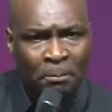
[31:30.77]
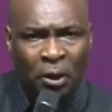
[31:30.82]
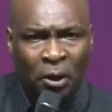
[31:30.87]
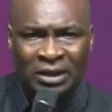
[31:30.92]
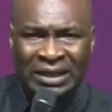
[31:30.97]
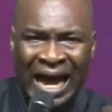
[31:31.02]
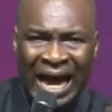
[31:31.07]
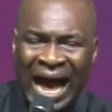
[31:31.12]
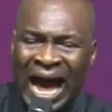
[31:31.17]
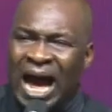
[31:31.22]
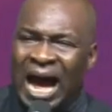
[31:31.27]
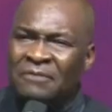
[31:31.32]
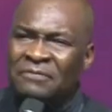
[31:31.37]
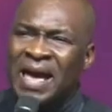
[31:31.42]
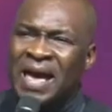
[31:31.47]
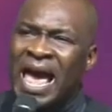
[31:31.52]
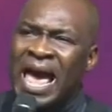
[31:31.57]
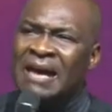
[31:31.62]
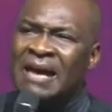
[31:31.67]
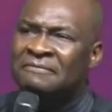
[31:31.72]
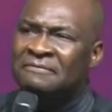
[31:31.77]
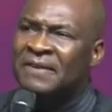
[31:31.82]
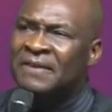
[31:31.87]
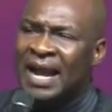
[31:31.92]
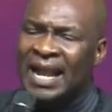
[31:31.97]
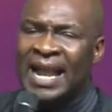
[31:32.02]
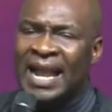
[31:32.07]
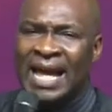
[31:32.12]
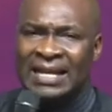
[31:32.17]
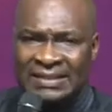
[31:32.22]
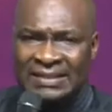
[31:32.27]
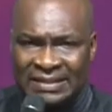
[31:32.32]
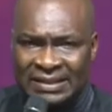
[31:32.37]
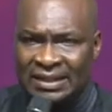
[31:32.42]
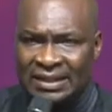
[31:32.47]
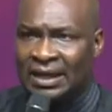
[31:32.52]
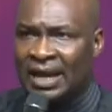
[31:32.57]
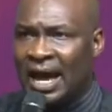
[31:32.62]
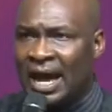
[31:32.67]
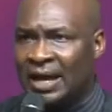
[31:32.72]
but have
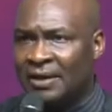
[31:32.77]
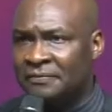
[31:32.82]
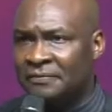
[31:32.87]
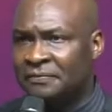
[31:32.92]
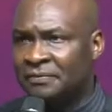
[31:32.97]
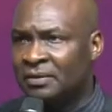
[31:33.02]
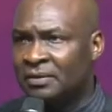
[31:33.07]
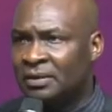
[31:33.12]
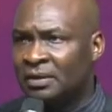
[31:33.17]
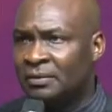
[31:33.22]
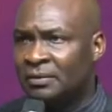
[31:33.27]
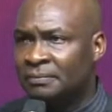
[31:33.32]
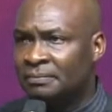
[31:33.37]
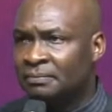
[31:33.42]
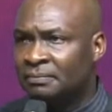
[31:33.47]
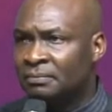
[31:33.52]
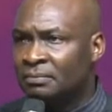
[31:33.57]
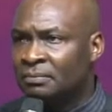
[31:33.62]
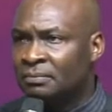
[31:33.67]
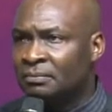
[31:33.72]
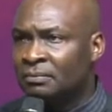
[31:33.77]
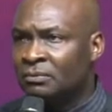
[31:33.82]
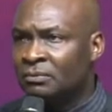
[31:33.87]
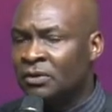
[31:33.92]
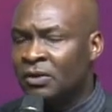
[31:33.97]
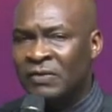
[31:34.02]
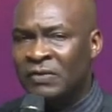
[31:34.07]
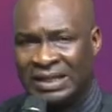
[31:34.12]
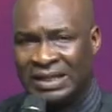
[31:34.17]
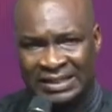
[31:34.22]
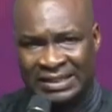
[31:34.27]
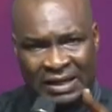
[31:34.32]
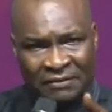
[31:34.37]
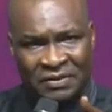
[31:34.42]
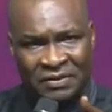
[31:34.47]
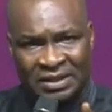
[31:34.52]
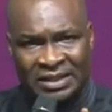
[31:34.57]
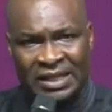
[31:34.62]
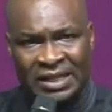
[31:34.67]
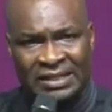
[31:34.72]
everlasting life. Verse
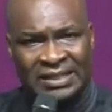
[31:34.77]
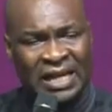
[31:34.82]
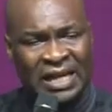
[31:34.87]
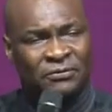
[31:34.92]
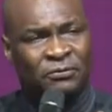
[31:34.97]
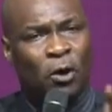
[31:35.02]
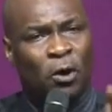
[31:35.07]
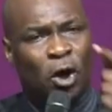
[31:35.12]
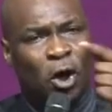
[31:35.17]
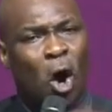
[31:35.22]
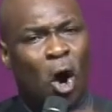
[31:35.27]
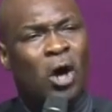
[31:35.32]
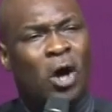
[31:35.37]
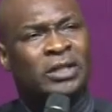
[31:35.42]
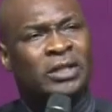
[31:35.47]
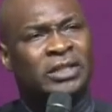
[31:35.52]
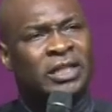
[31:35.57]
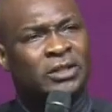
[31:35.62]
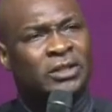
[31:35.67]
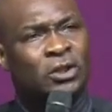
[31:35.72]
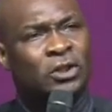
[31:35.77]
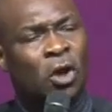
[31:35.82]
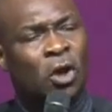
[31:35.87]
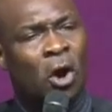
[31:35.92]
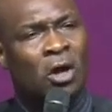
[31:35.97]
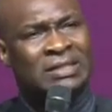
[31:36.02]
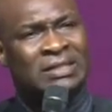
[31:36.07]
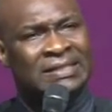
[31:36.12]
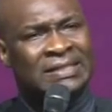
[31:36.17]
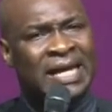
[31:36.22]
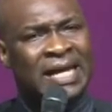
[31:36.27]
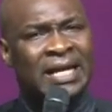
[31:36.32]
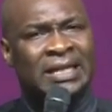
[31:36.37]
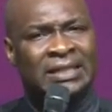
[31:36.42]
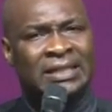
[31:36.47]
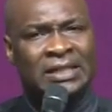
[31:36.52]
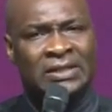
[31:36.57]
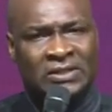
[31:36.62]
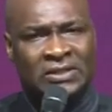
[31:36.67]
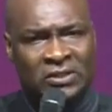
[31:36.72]
17 says, For God did not
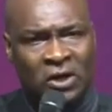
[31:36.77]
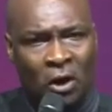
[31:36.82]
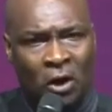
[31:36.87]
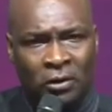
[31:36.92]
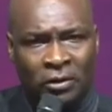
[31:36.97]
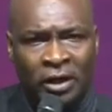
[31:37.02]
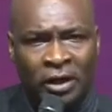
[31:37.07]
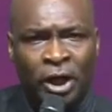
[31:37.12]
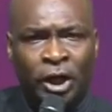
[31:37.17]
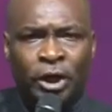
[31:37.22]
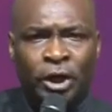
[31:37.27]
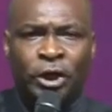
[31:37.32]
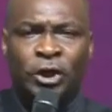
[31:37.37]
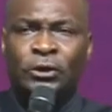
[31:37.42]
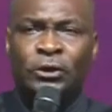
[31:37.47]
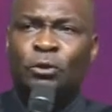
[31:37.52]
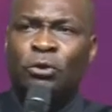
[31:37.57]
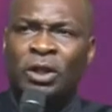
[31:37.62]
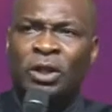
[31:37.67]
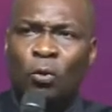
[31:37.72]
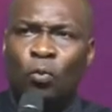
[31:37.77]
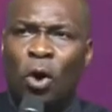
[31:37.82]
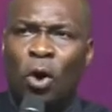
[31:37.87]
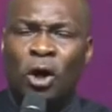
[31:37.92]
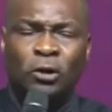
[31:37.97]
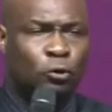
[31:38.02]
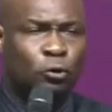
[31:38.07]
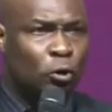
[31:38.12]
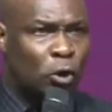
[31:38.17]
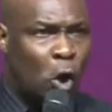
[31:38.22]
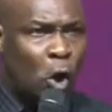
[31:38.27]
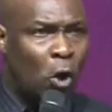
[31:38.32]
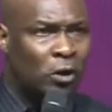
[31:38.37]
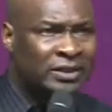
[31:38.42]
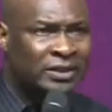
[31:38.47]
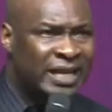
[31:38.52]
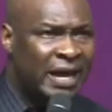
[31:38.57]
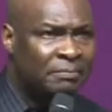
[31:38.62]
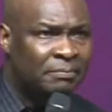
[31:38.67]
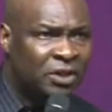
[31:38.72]
send his son into the world to
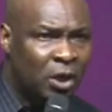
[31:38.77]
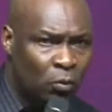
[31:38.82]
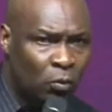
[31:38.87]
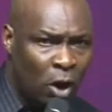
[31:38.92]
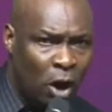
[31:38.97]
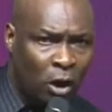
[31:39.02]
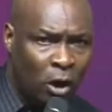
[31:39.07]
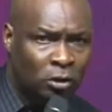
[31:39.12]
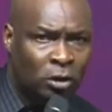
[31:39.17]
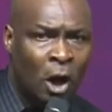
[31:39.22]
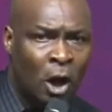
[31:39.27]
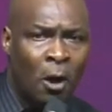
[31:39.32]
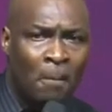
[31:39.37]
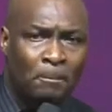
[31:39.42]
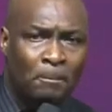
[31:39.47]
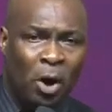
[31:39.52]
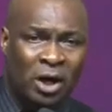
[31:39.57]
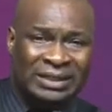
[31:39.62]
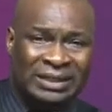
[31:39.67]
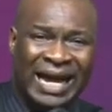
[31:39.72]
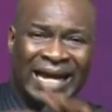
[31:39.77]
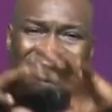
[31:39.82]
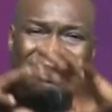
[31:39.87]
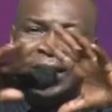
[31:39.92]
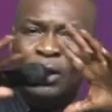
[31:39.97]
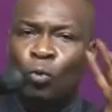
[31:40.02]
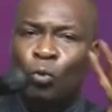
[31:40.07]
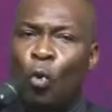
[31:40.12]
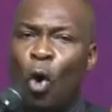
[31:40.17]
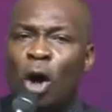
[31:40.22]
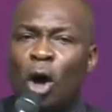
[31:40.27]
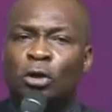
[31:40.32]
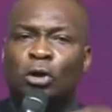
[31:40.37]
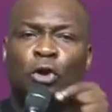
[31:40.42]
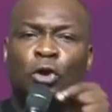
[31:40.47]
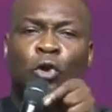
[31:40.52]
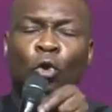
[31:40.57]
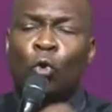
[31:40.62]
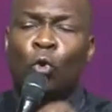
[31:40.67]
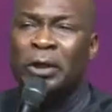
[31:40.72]
condemn the world, but that the
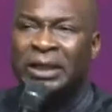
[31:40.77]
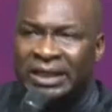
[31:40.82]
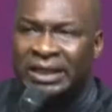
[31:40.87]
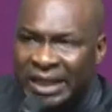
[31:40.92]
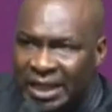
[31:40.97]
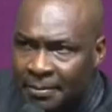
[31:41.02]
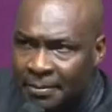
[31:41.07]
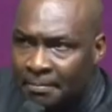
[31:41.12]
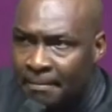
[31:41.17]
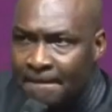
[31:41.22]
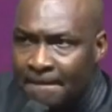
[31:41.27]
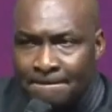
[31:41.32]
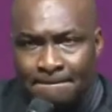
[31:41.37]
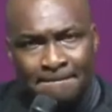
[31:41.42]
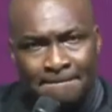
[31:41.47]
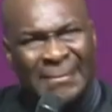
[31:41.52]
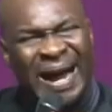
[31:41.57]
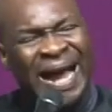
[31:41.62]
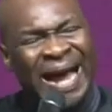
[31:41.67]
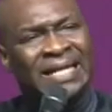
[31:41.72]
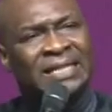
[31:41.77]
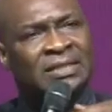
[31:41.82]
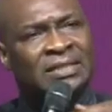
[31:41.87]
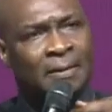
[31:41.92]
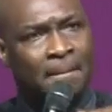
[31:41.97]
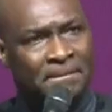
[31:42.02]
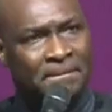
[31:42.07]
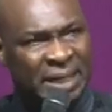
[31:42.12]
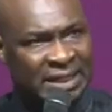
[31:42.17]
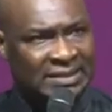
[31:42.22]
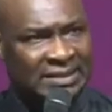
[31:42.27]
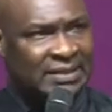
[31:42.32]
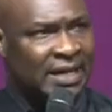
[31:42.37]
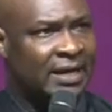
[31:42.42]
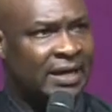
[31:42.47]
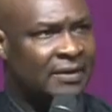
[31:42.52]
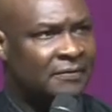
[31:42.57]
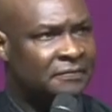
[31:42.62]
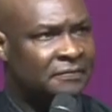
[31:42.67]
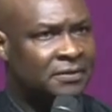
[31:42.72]
world through him might be
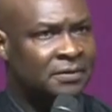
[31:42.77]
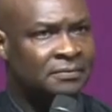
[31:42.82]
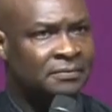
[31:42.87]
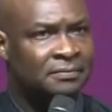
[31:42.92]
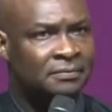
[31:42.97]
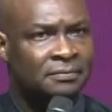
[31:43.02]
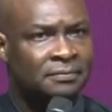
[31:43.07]
saved.